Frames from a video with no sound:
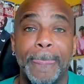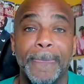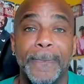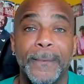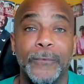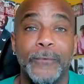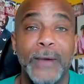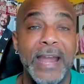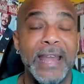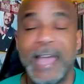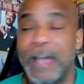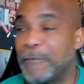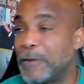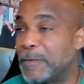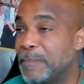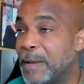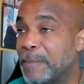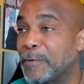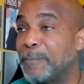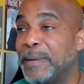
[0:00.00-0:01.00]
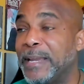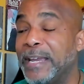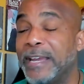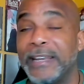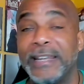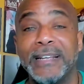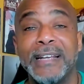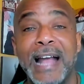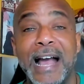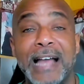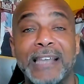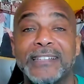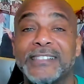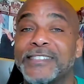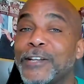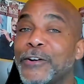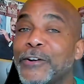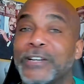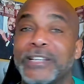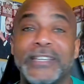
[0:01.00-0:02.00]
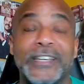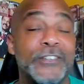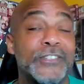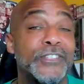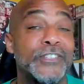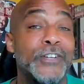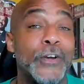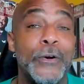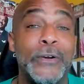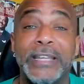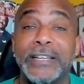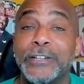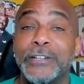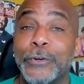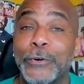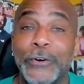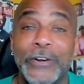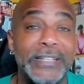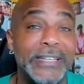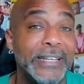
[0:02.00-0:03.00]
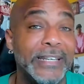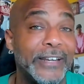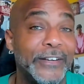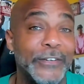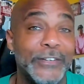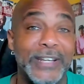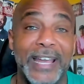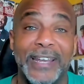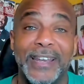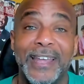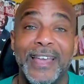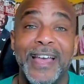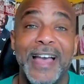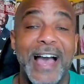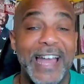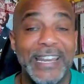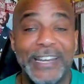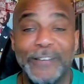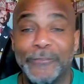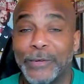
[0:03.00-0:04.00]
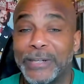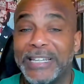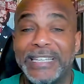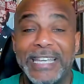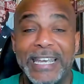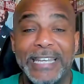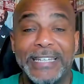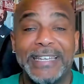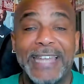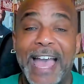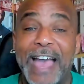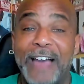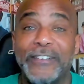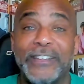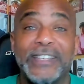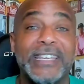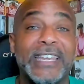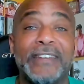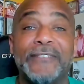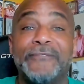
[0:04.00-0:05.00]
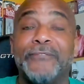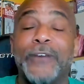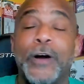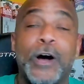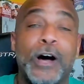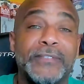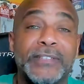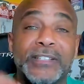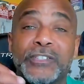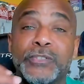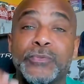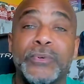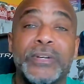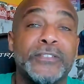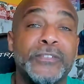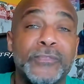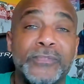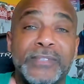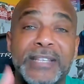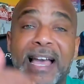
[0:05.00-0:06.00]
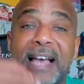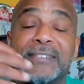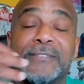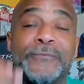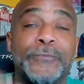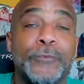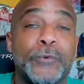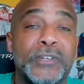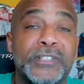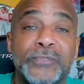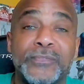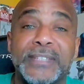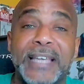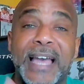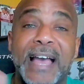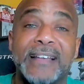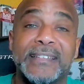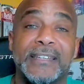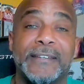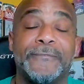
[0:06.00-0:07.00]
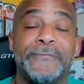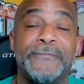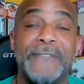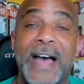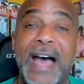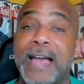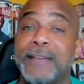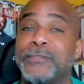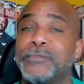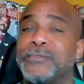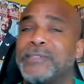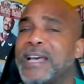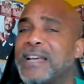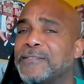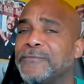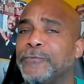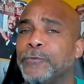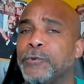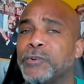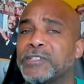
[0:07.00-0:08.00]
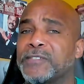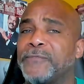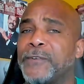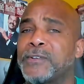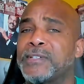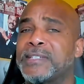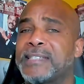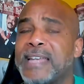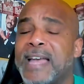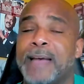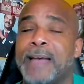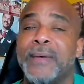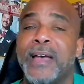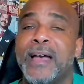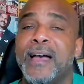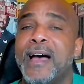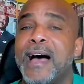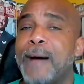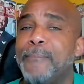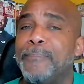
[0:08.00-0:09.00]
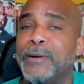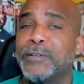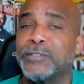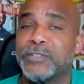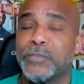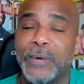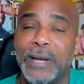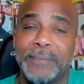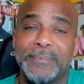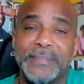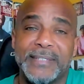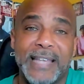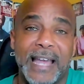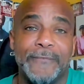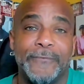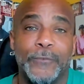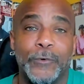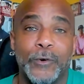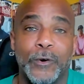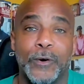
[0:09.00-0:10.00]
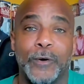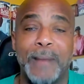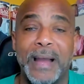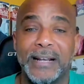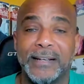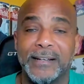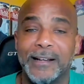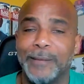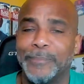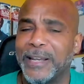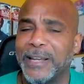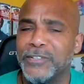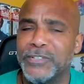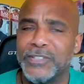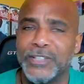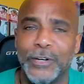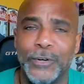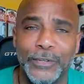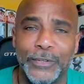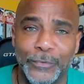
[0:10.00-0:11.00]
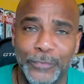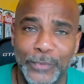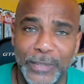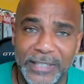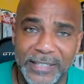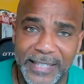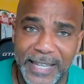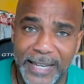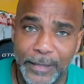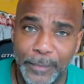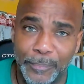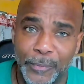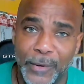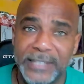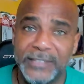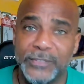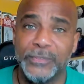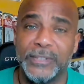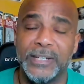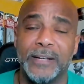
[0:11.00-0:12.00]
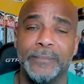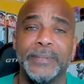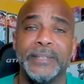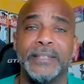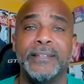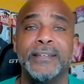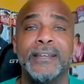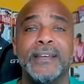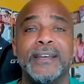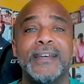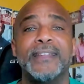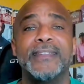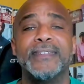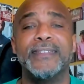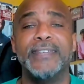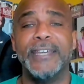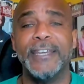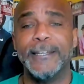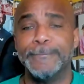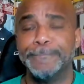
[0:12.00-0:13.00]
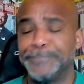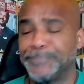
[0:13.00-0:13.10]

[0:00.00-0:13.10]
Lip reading: right? And I remember being in college 30 years ago and ignoring the internet. I didn't really get down and get involved in 2004, 2005. 2004 is the first time I built a website for my company. I used to own a real estate appraisal company then.